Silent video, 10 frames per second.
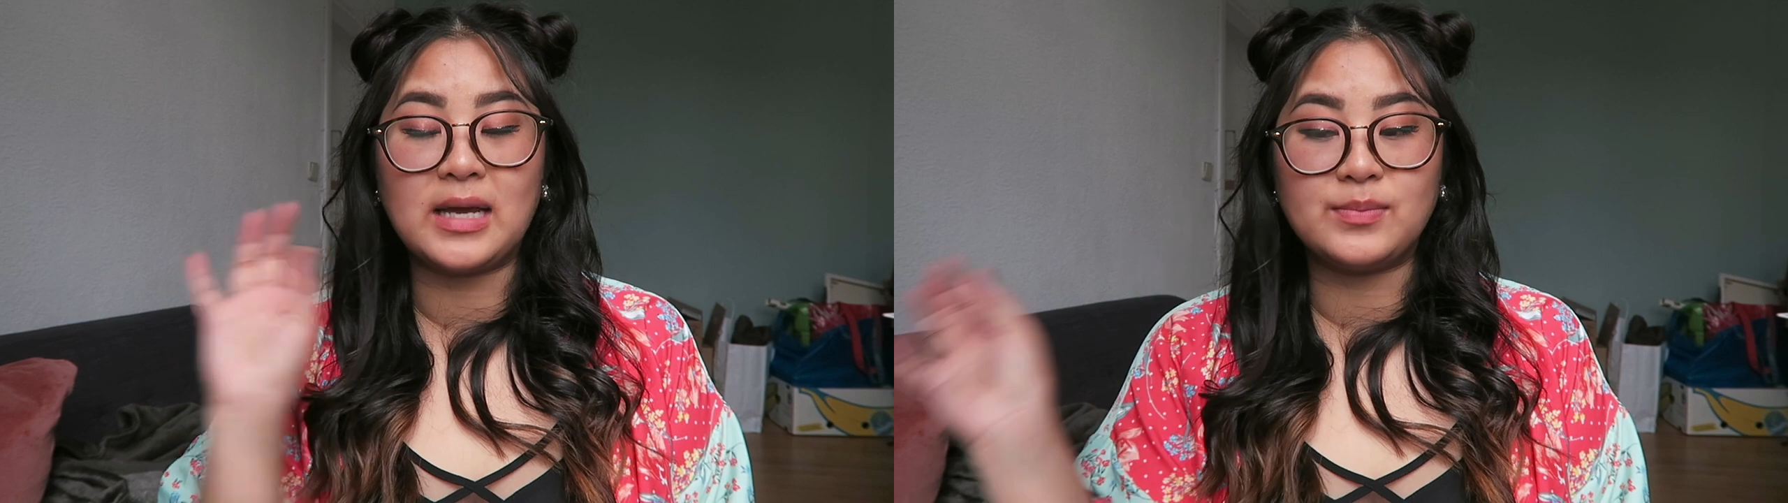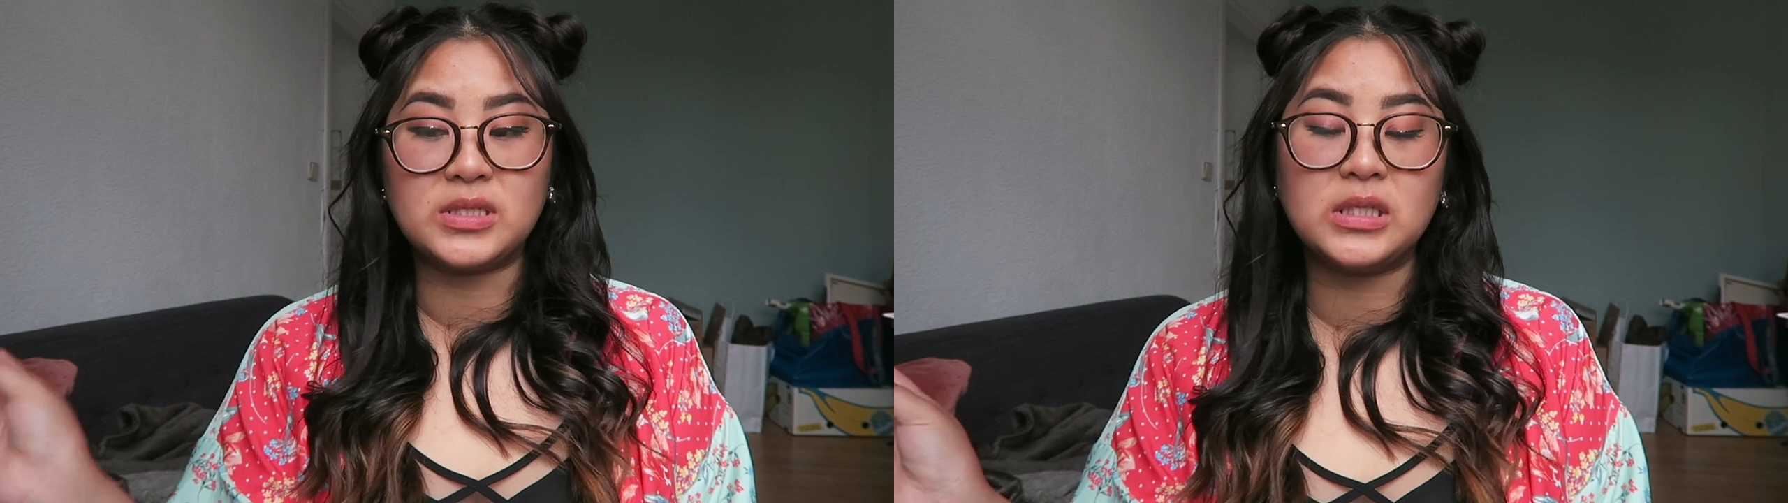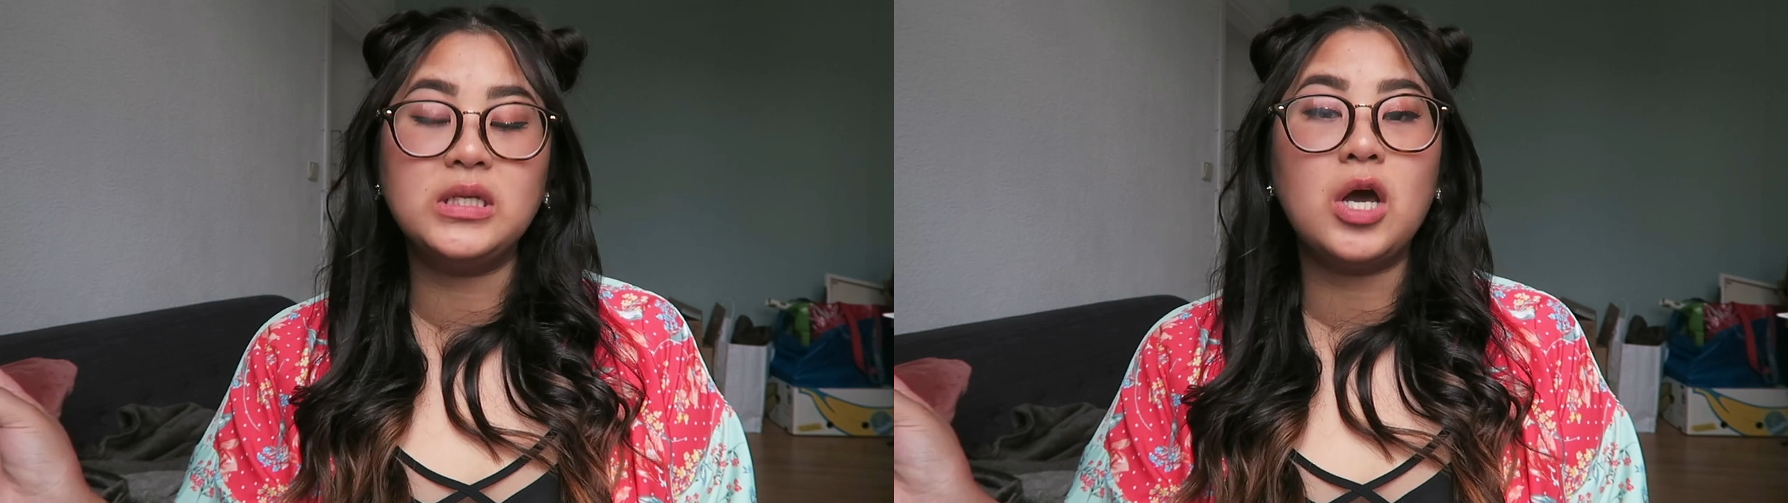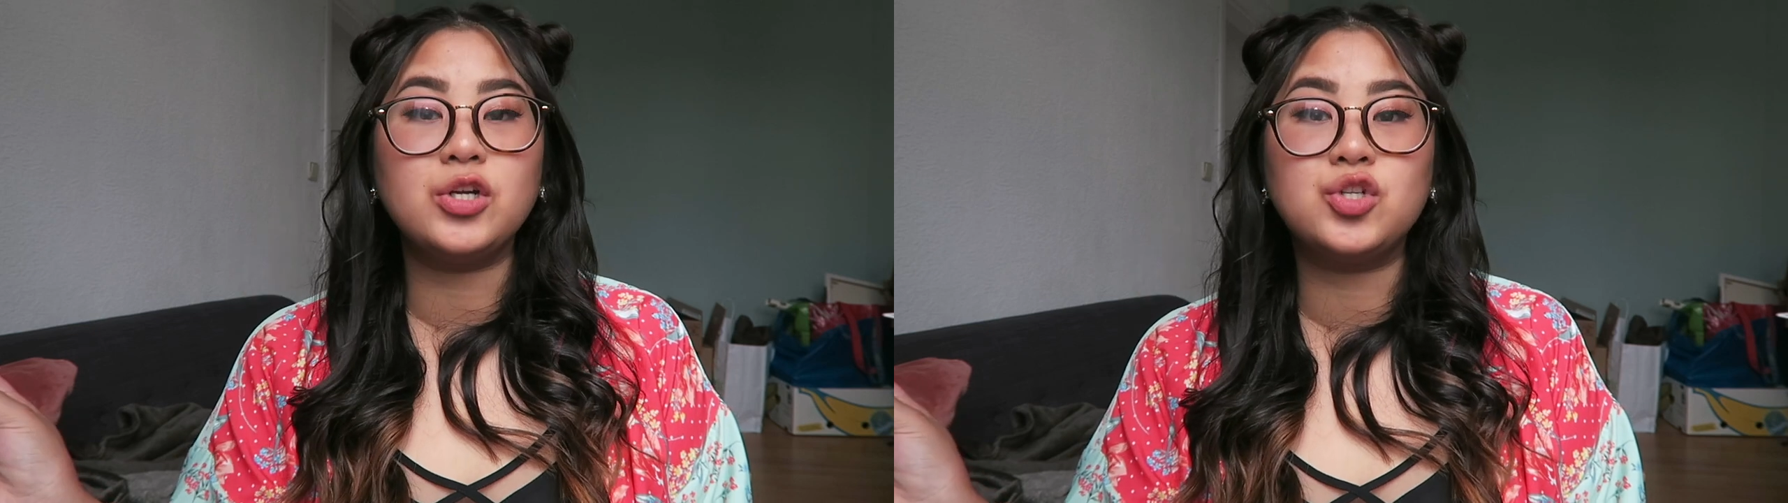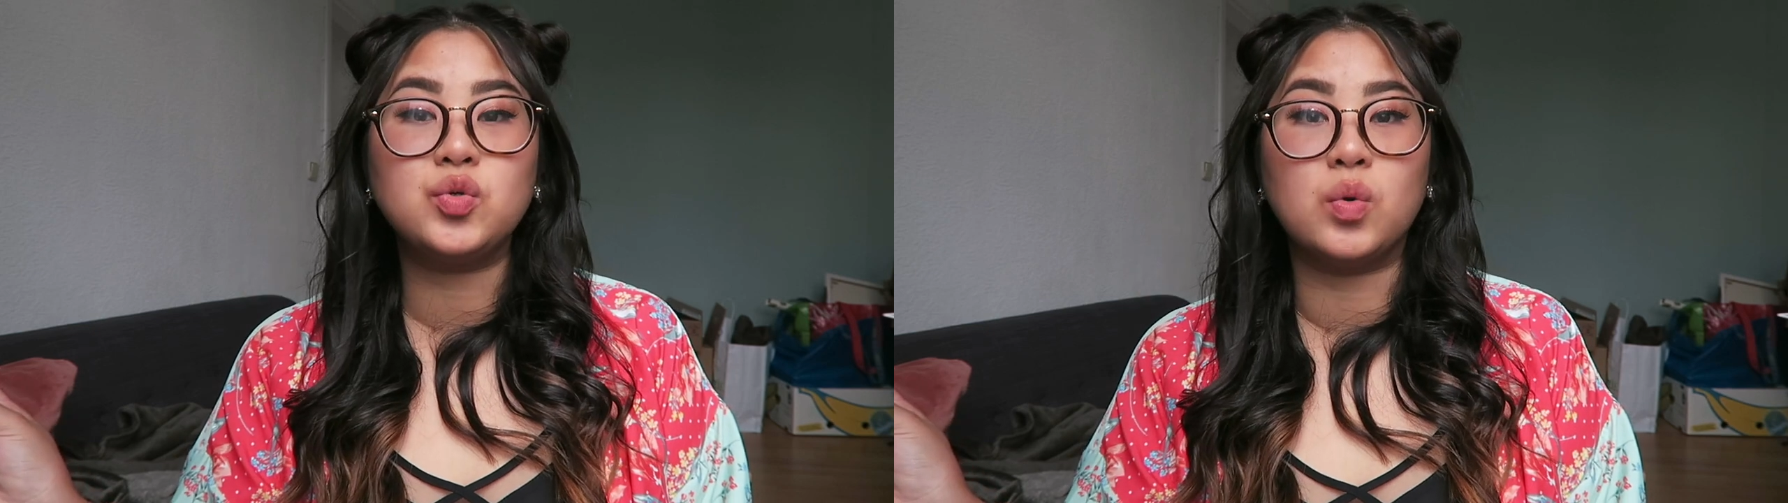I'm still
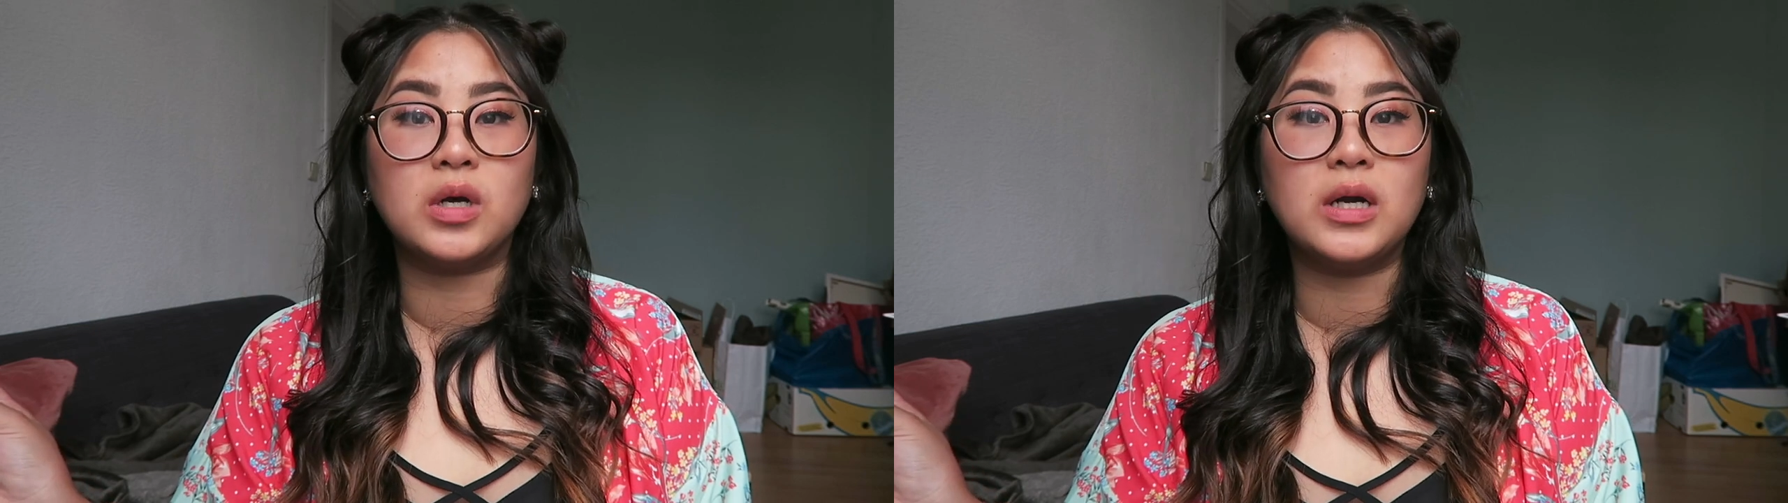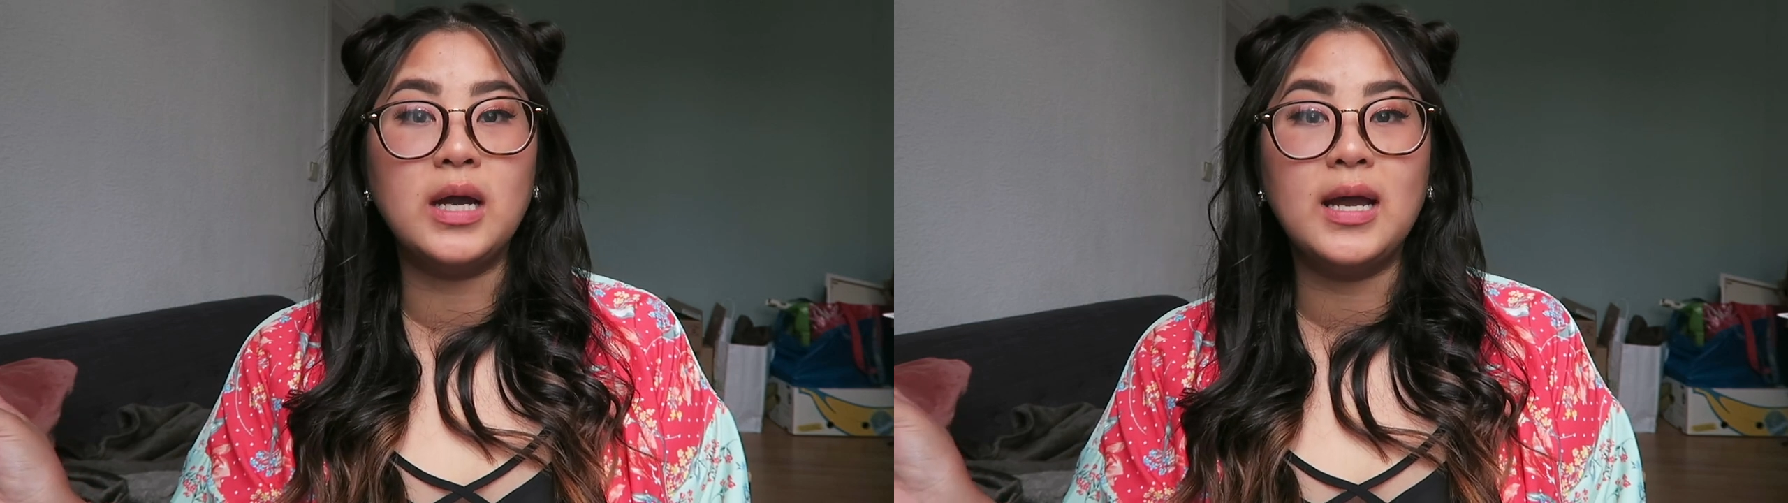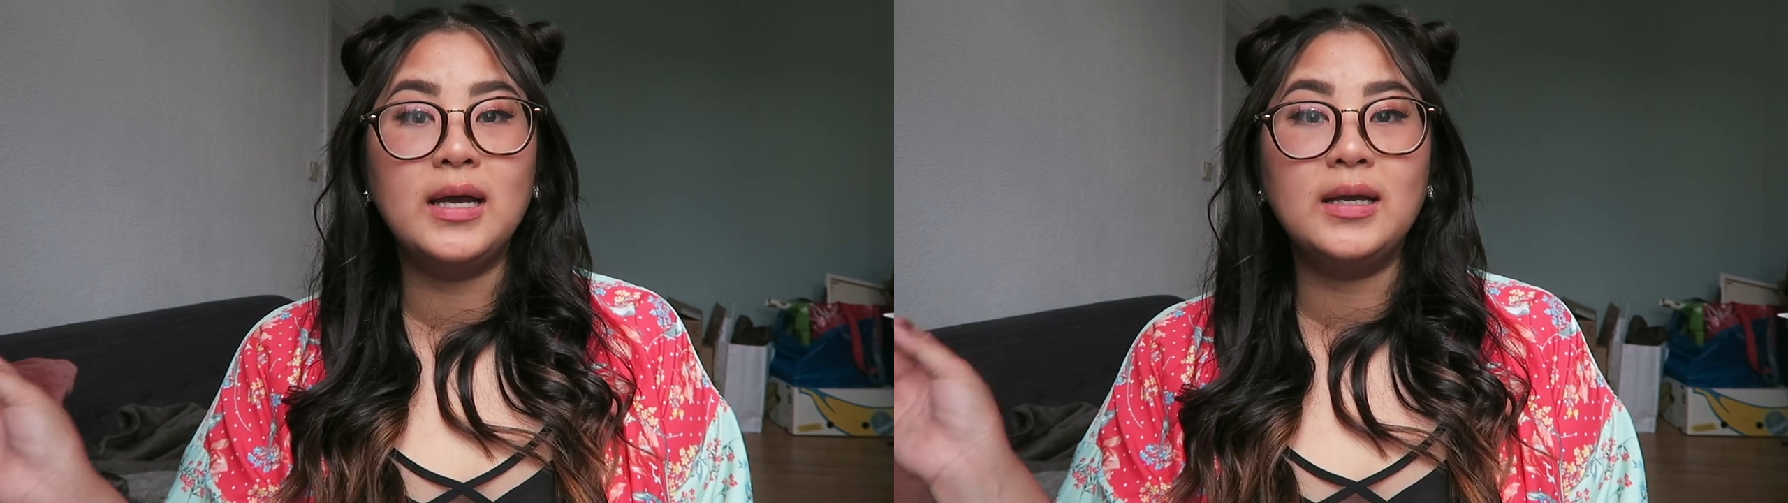not sure.